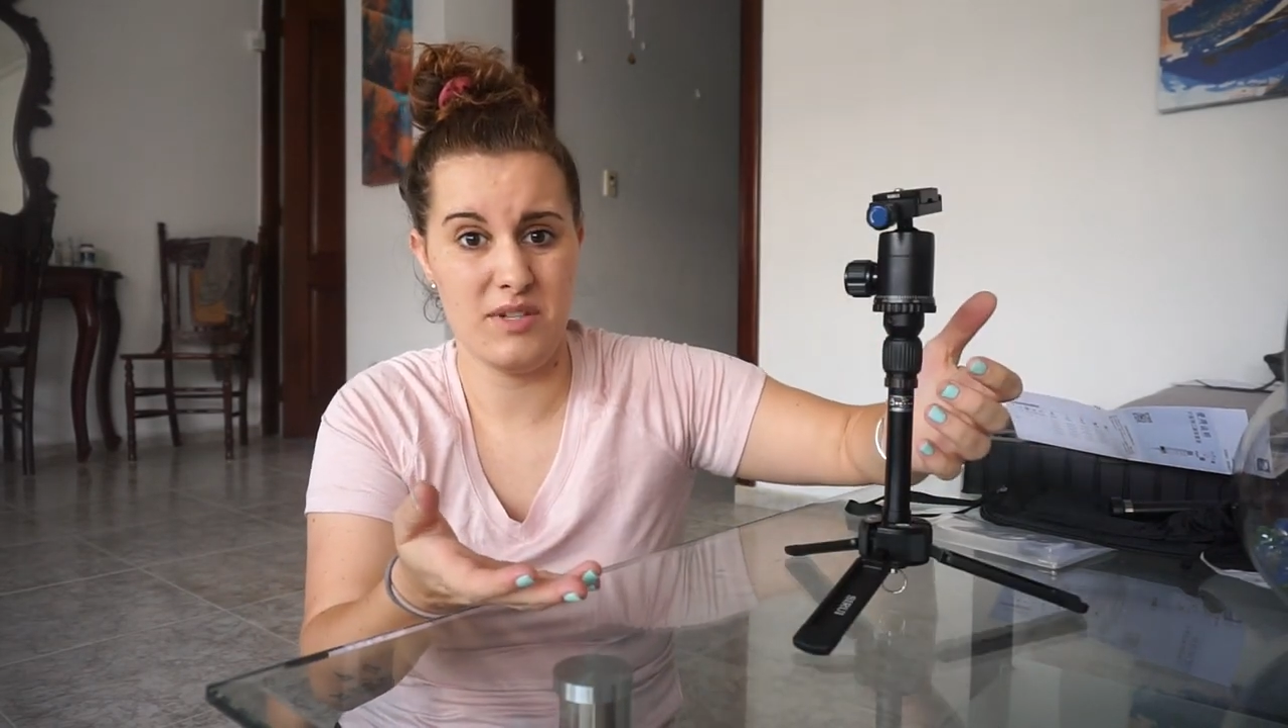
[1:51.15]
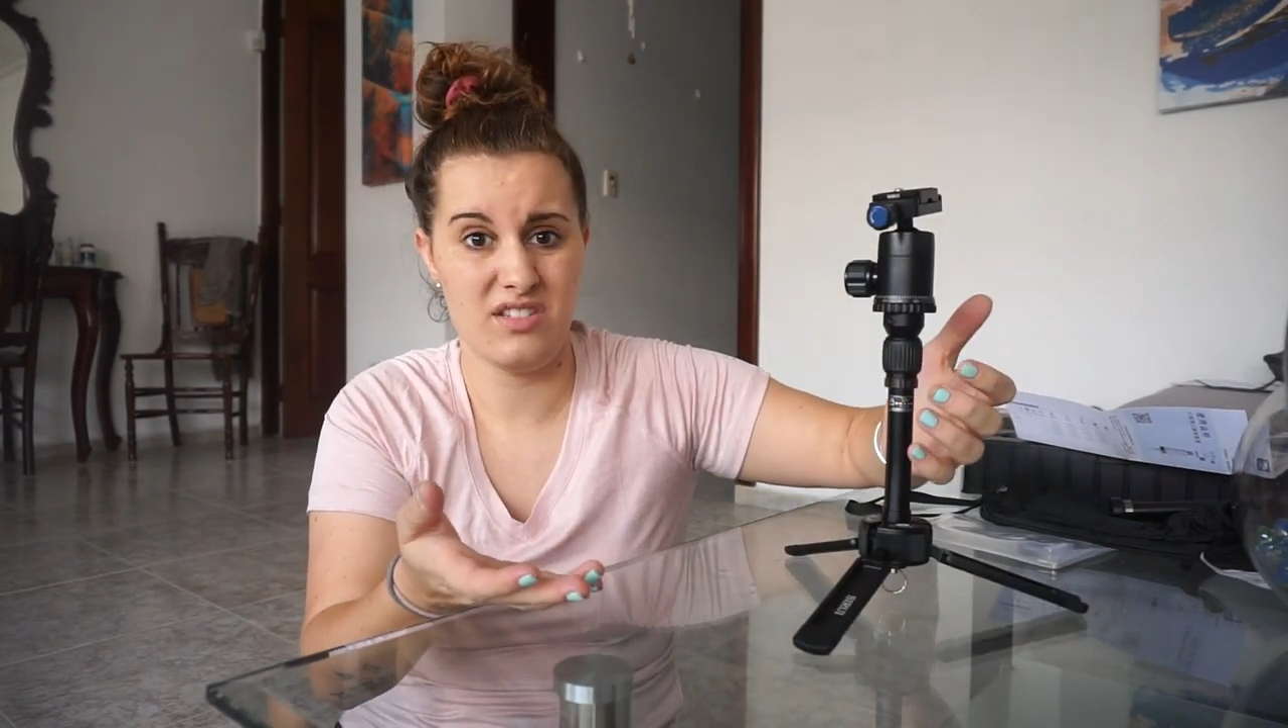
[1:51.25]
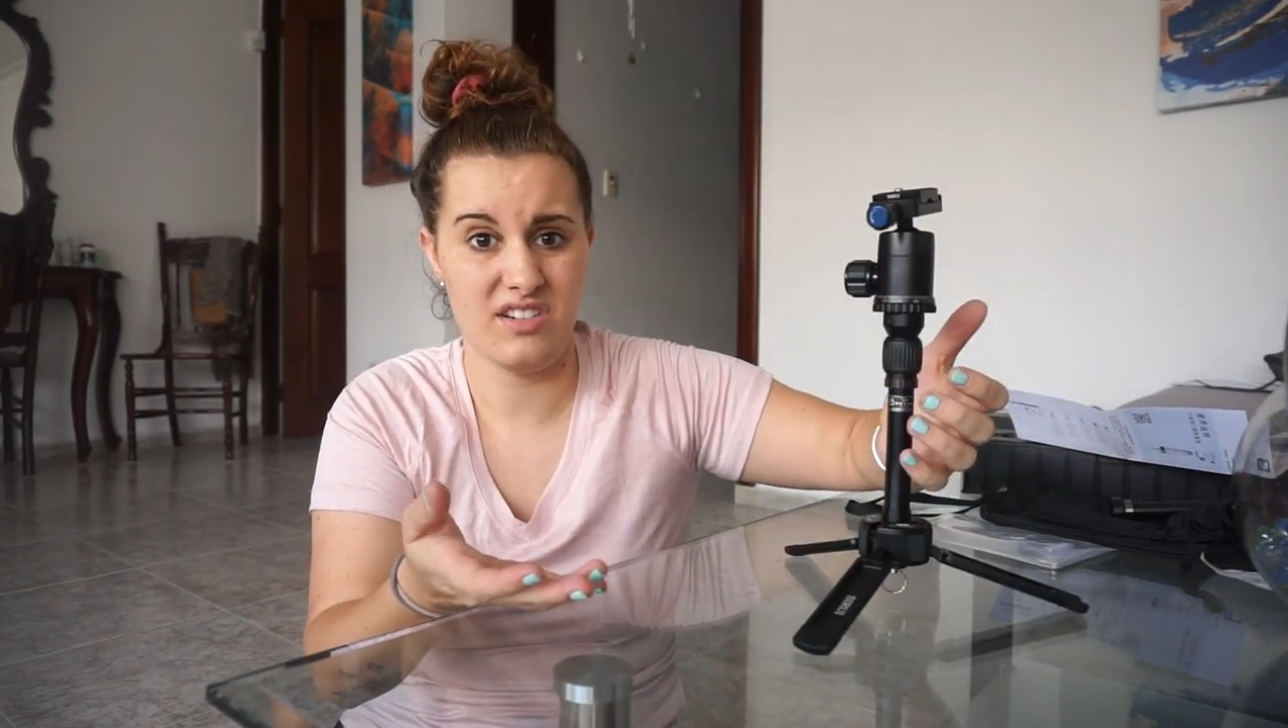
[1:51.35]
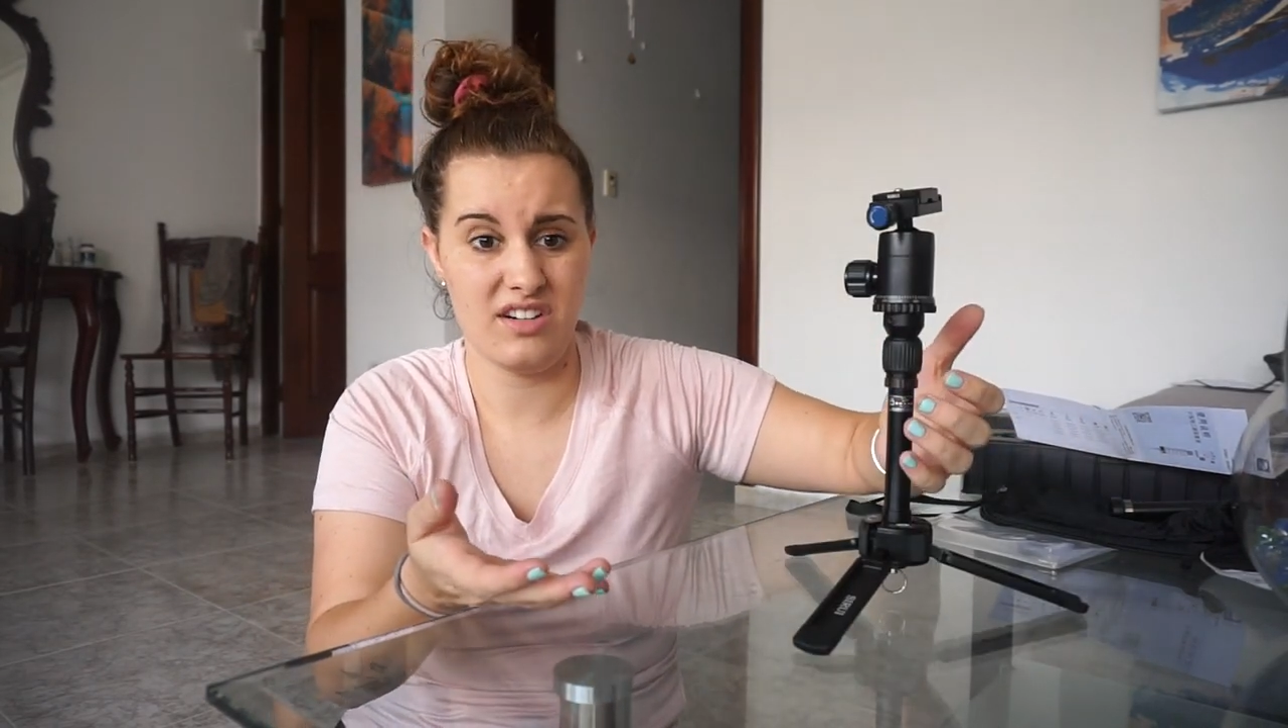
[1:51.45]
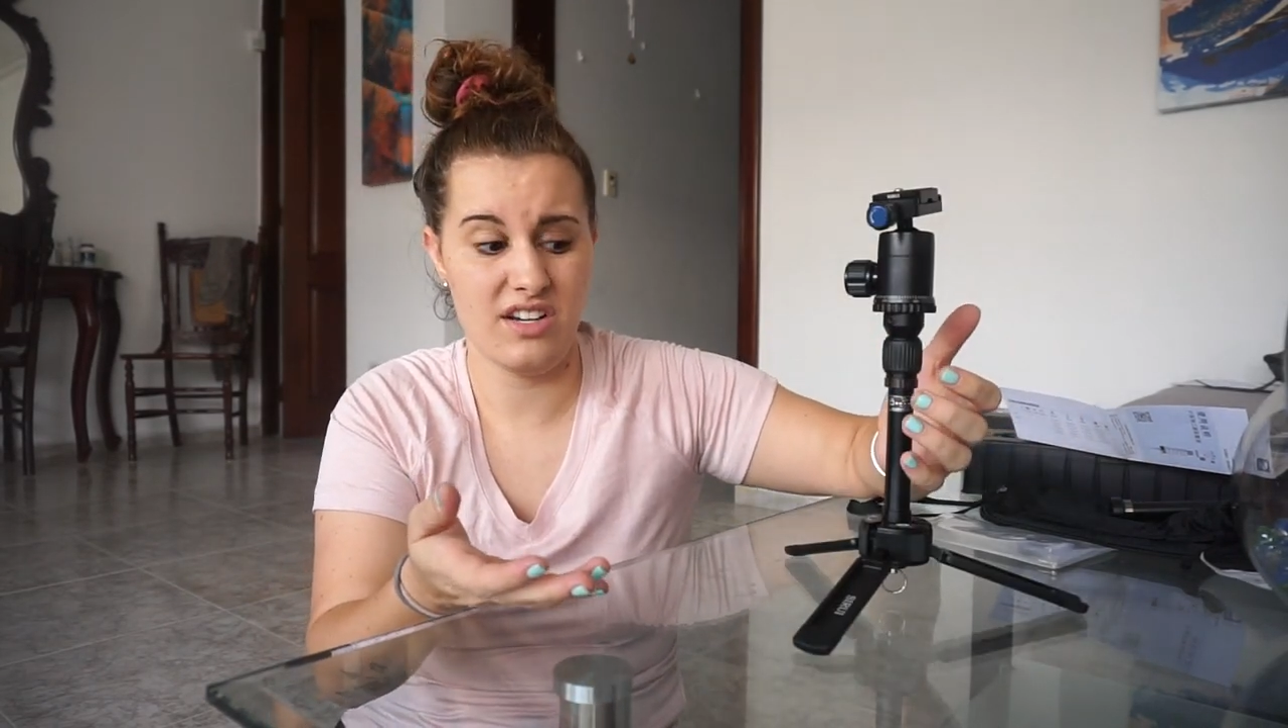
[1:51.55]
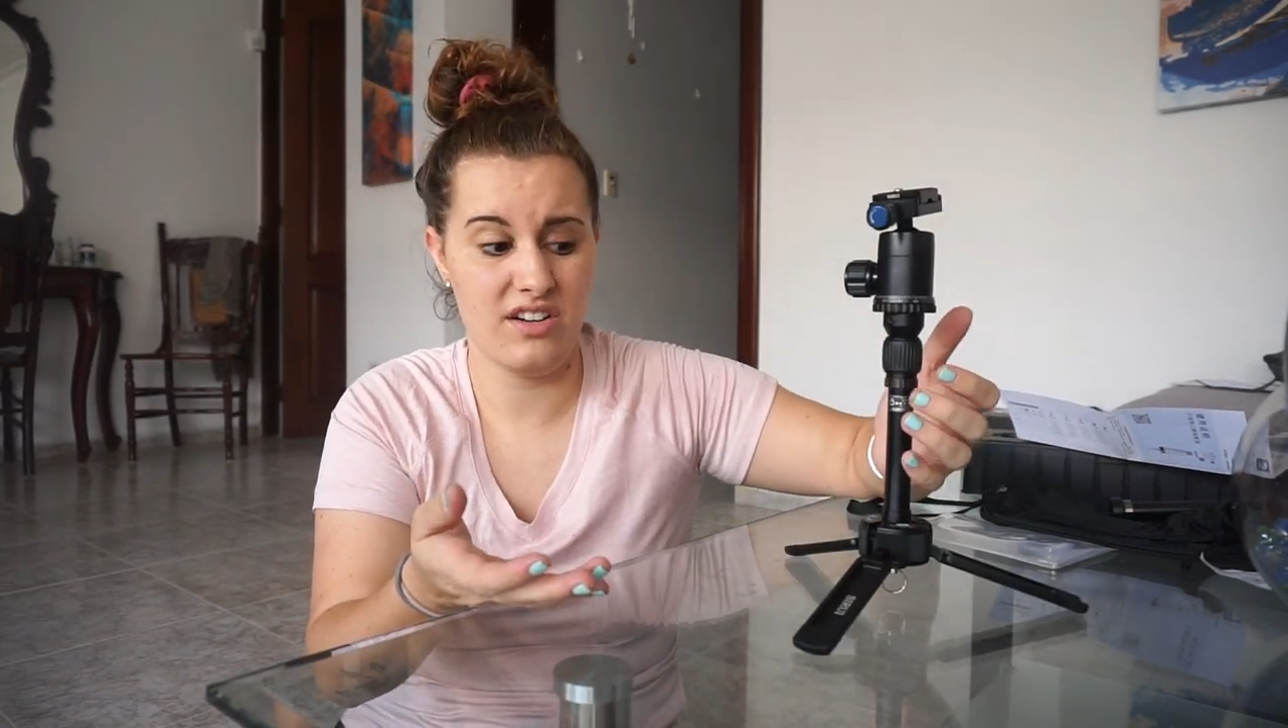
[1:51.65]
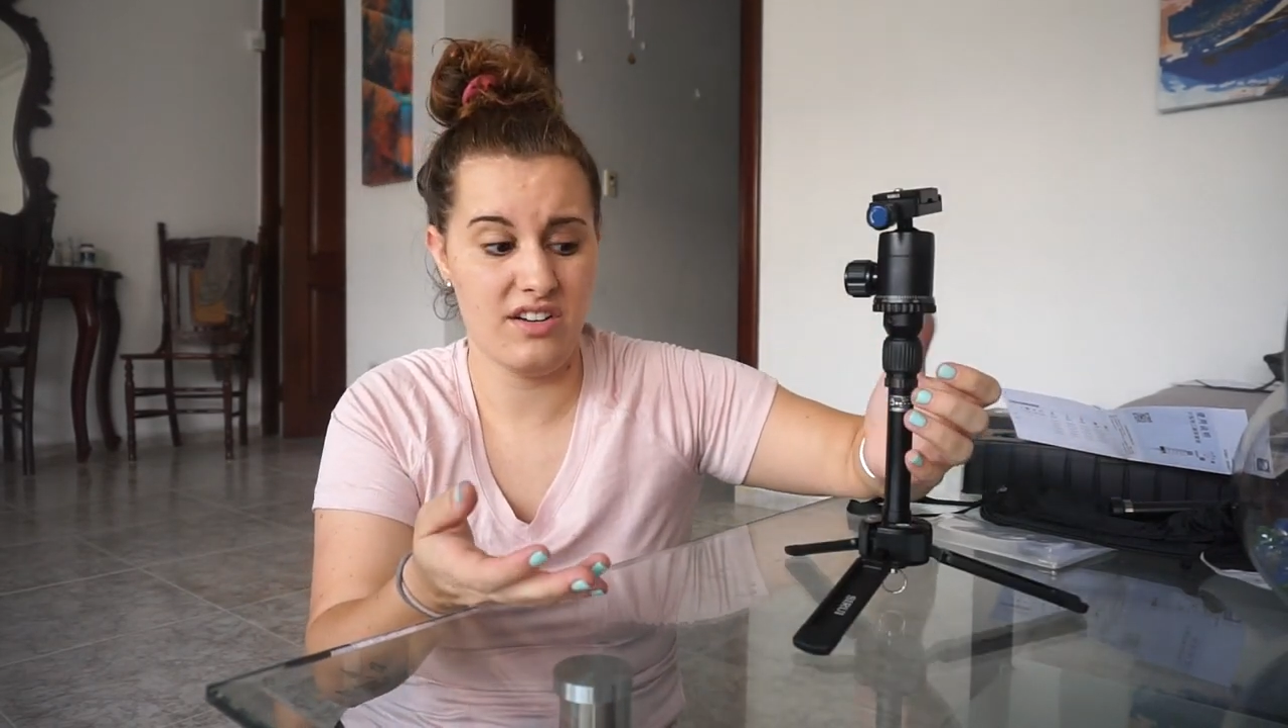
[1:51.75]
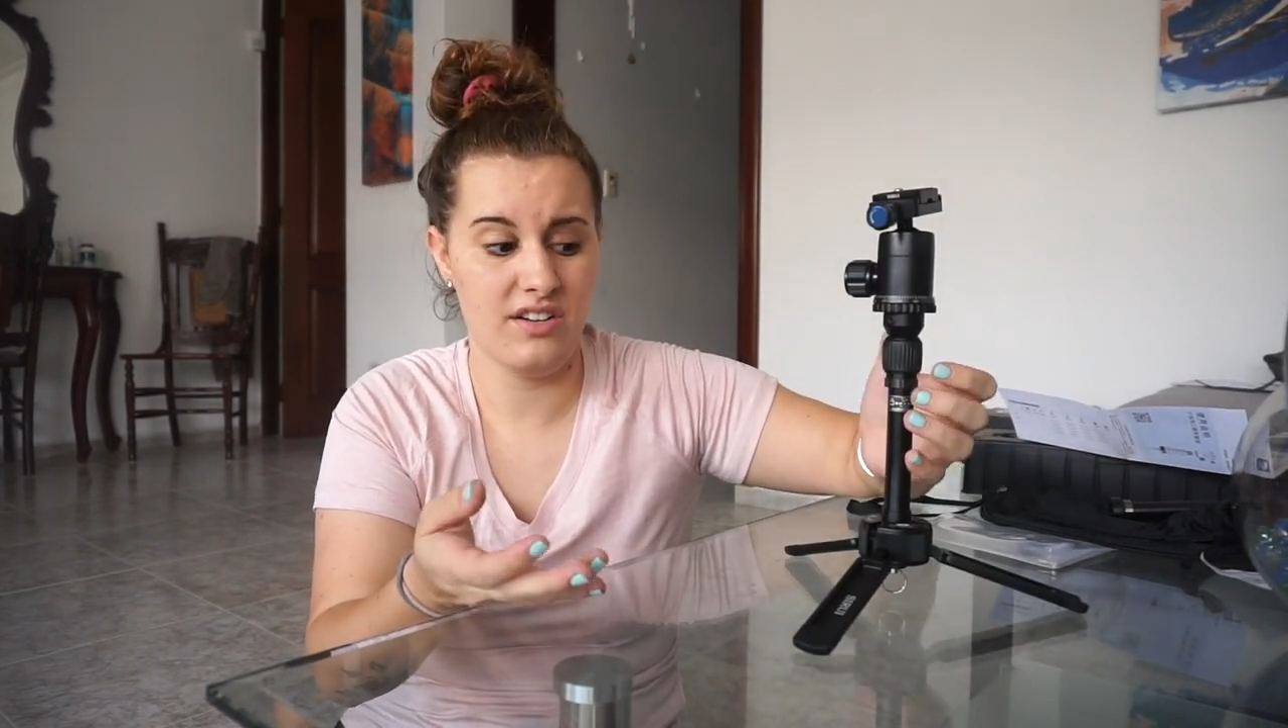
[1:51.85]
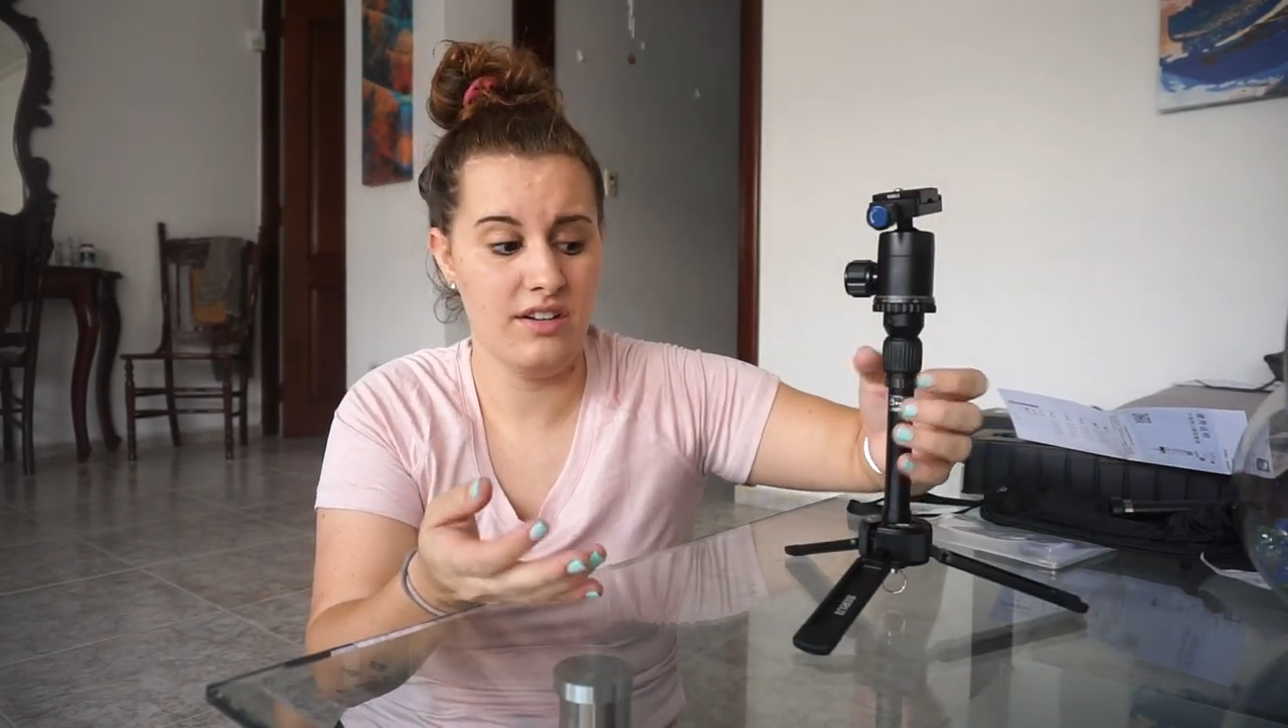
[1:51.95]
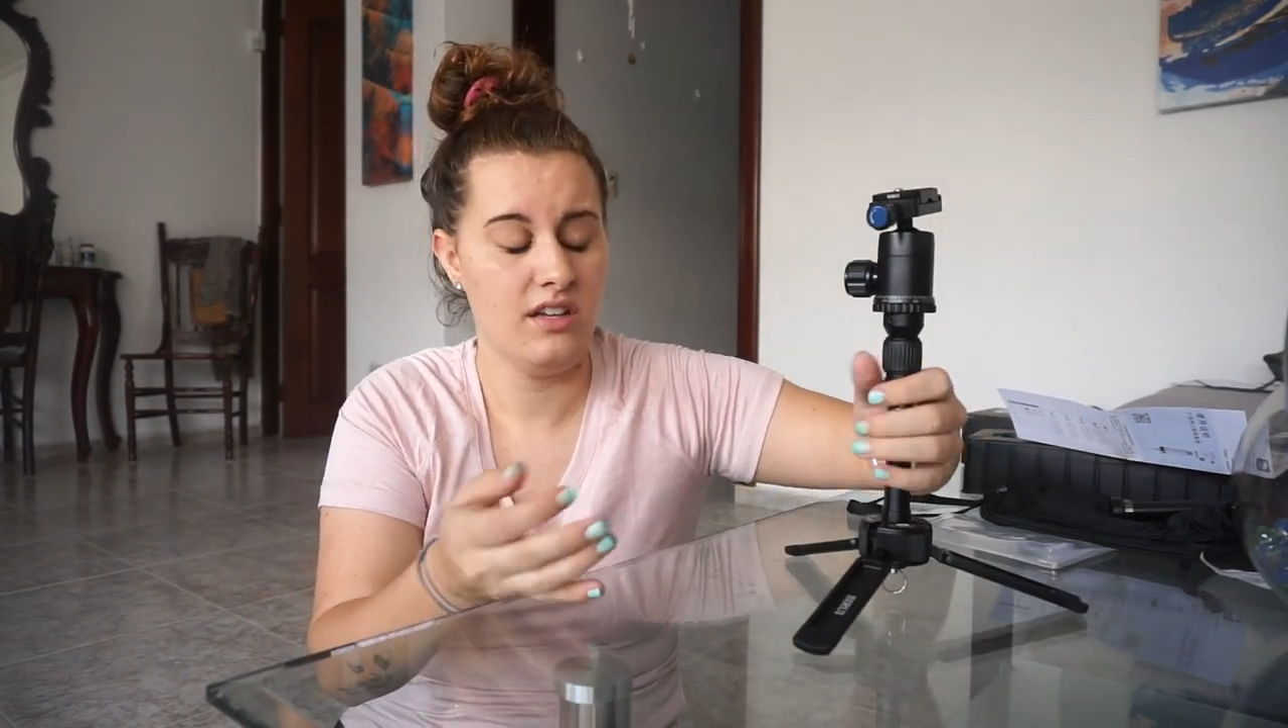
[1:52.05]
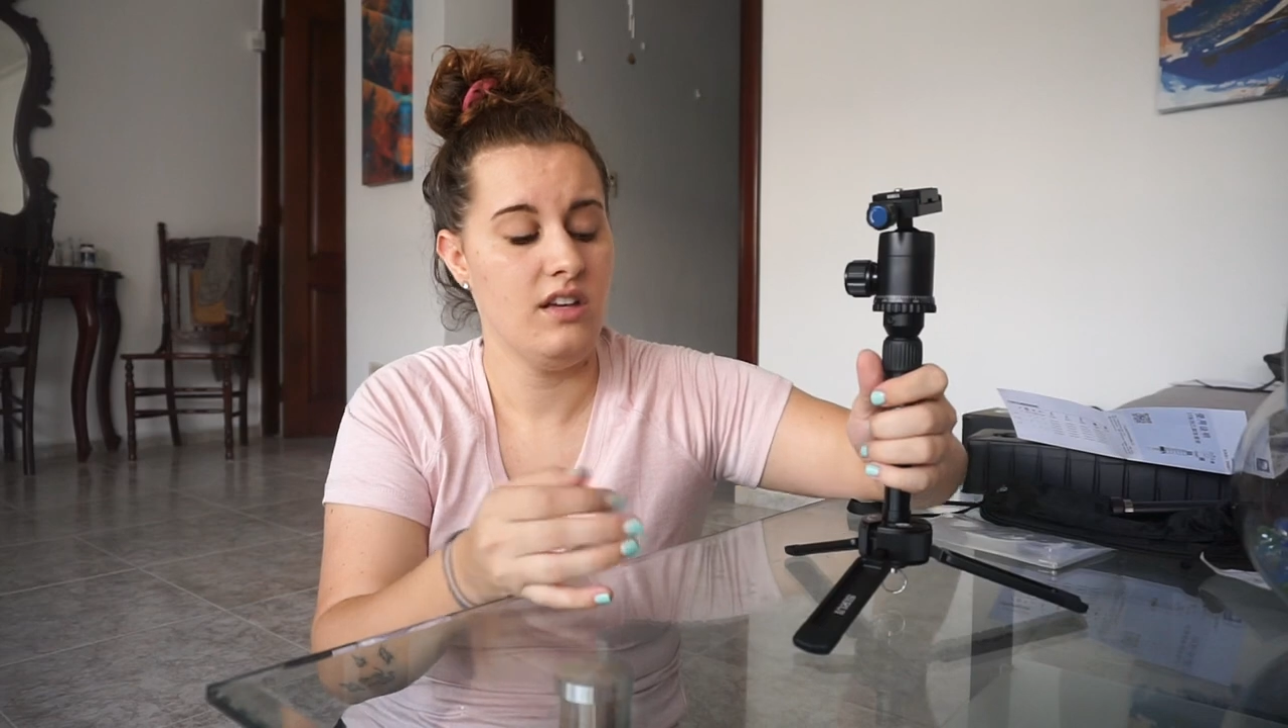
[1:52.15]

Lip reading: sturdy on.